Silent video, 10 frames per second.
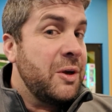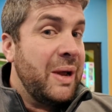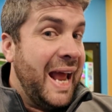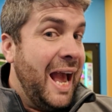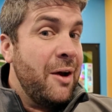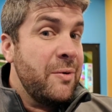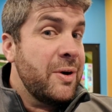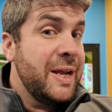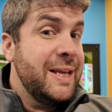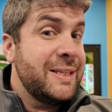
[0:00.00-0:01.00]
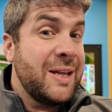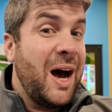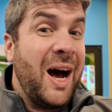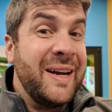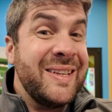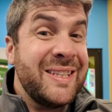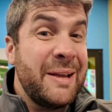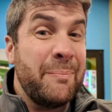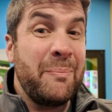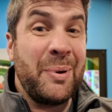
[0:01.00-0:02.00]
So an hour is
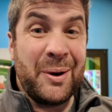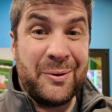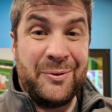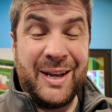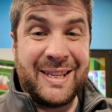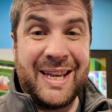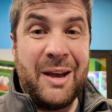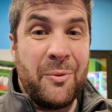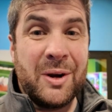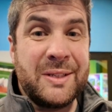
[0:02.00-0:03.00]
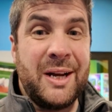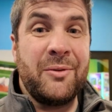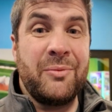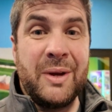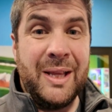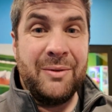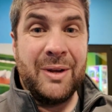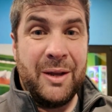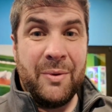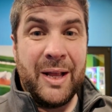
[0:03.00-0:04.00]
honestly perfect. It works out really,
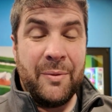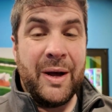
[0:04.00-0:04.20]
really, really